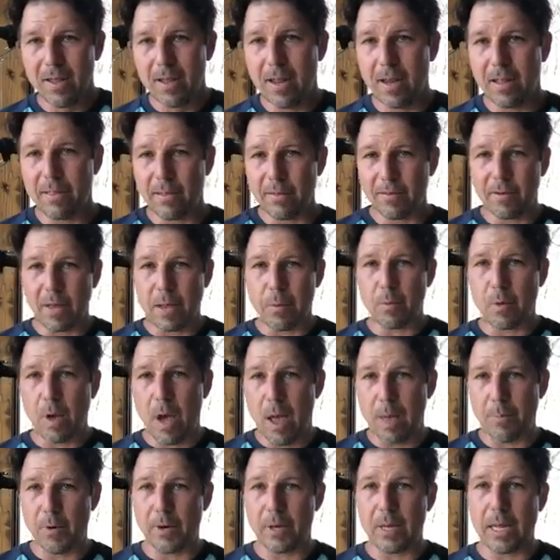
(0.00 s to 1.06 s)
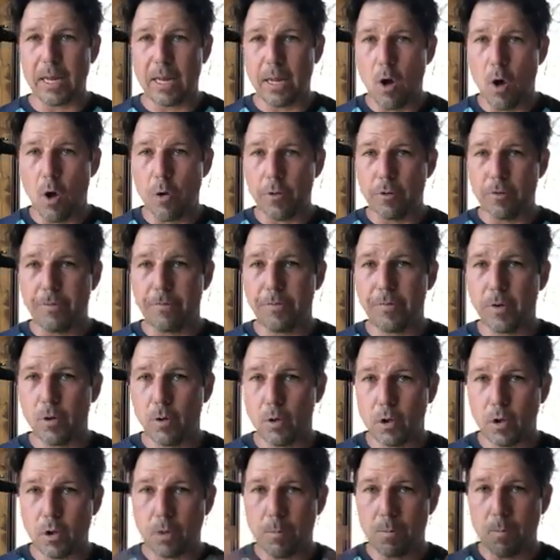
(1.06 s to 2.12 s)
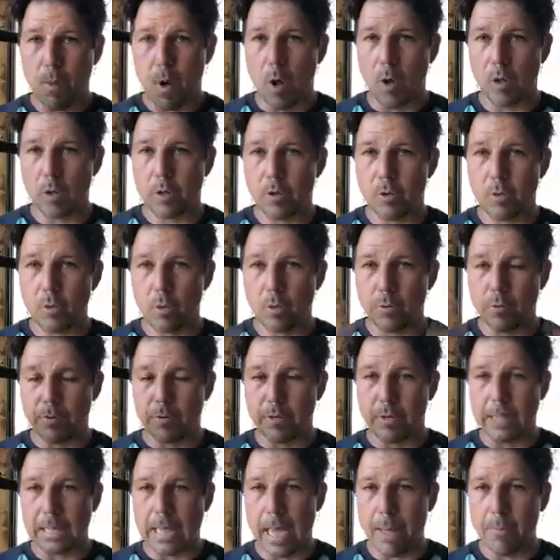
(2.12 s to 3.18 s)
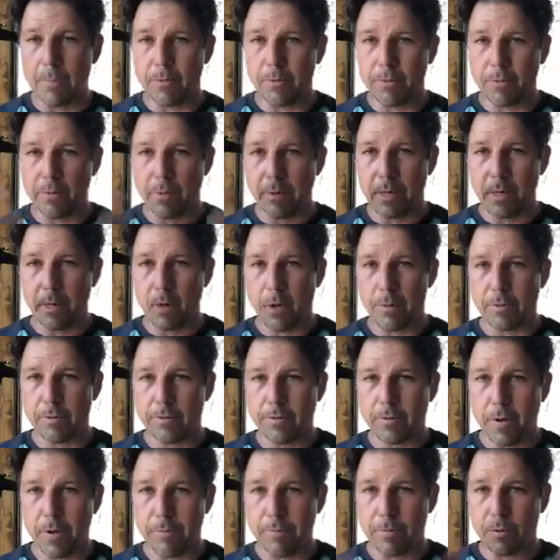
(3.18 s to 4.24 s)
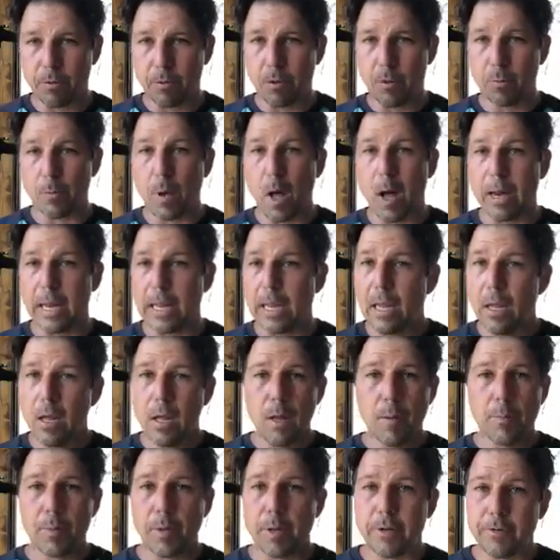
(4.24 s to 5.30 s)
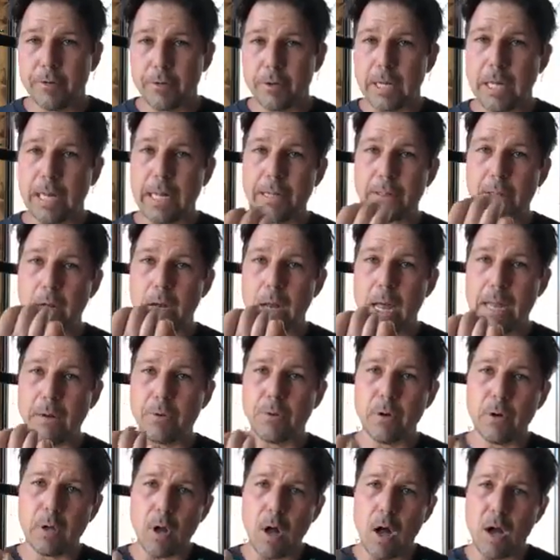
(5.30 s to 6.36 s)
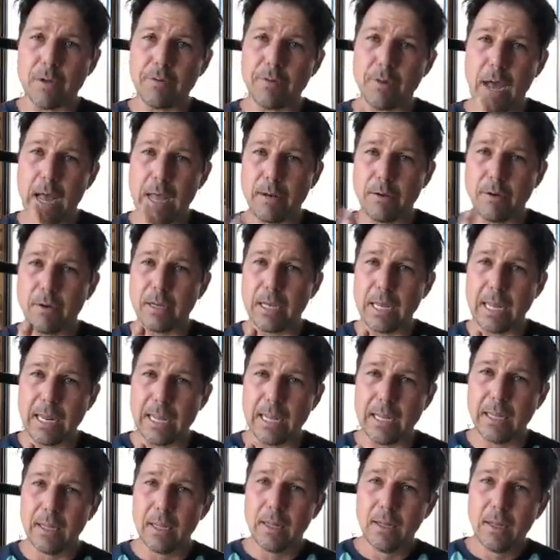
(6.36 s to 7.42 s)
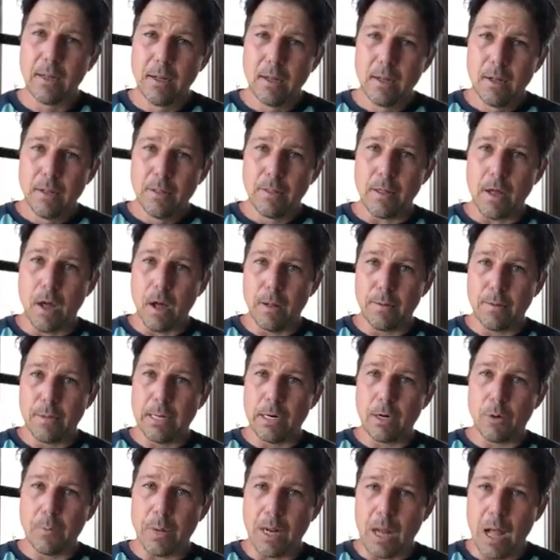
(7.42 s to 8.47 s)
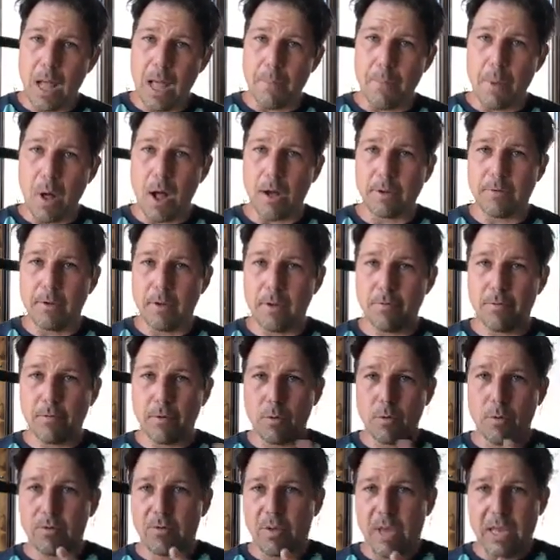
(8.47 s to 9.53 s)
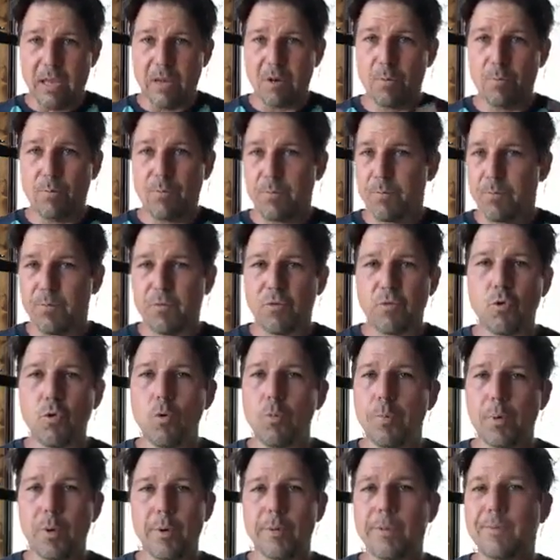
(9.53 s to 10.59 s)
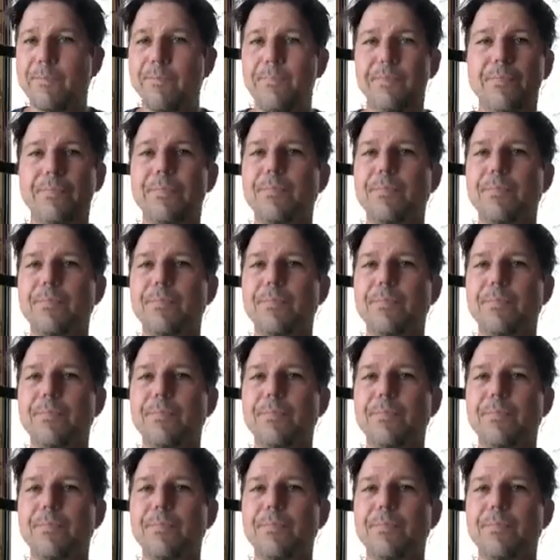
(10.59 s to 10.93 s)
And at the same time, you're getting all this feel-good molecules and chemistry and all this stuff through your body. Plus, you're getting the nitric oxide and you're getting the intermittent hypoxia. So it's like you're super